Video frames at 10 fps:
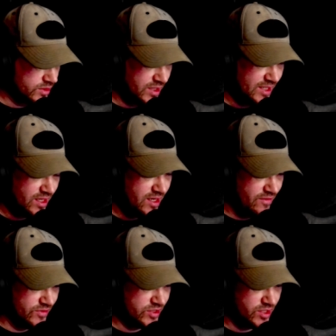So like,
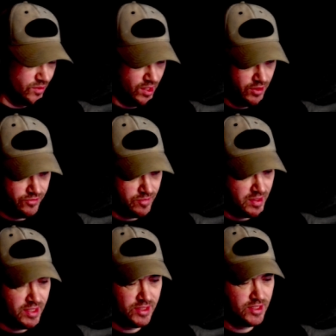life is so hard for
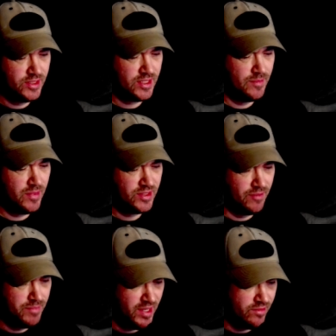me, and it's, it's, um,
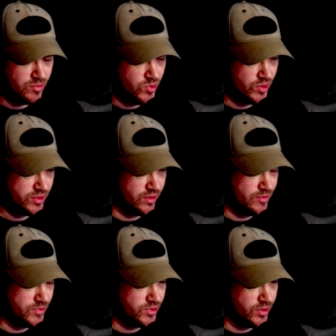it's unbearable at
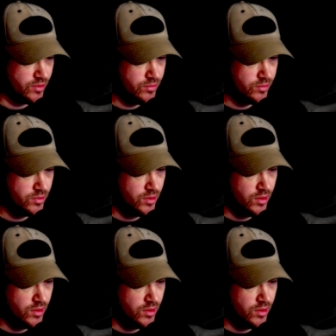times, you know?